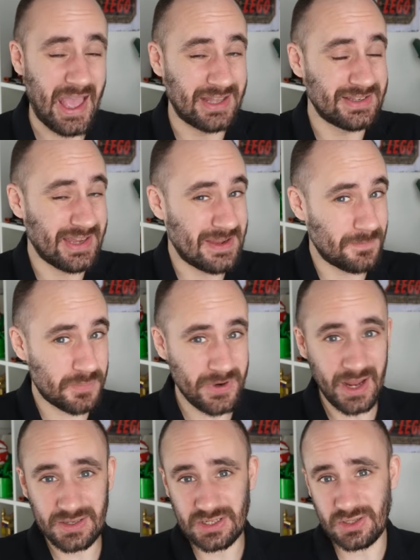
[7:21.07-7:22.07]
And in
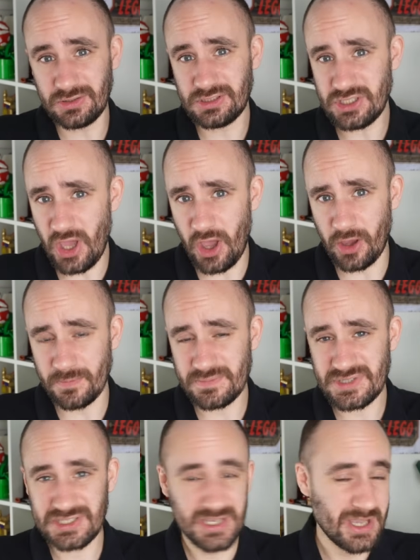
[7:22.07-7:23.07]
practical
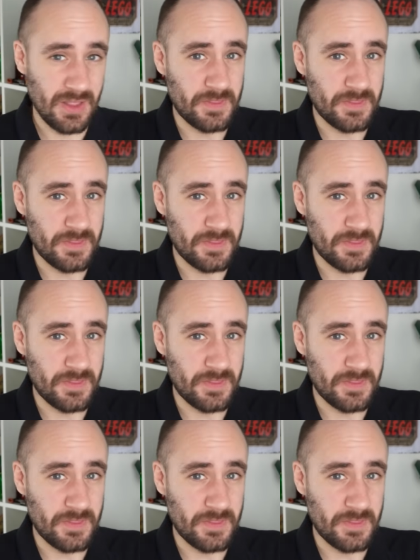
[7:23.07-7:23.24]
terms,